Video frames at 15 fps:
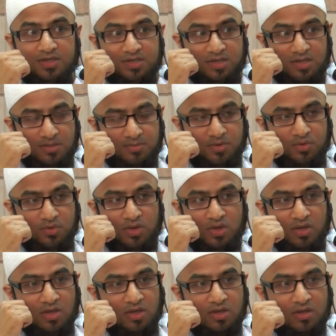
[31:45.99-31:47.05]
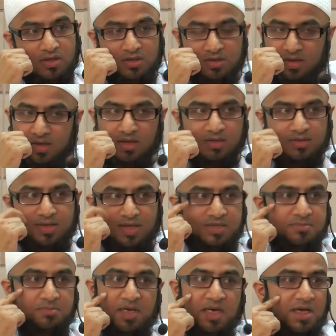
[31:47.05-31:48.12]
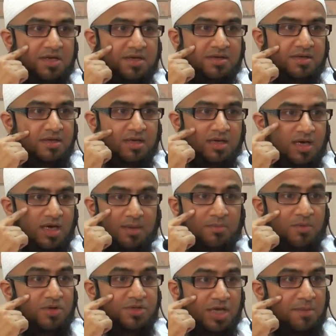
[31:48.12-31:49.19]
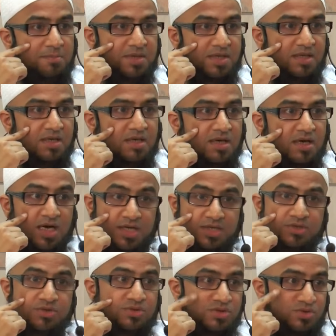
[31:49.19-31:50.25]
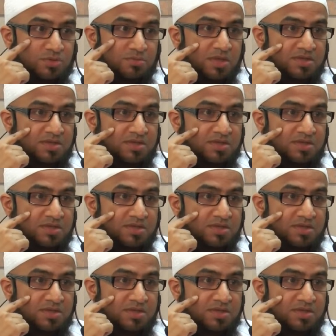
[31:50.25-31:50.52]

disturb you? That's bad. I am not happy. I need to sort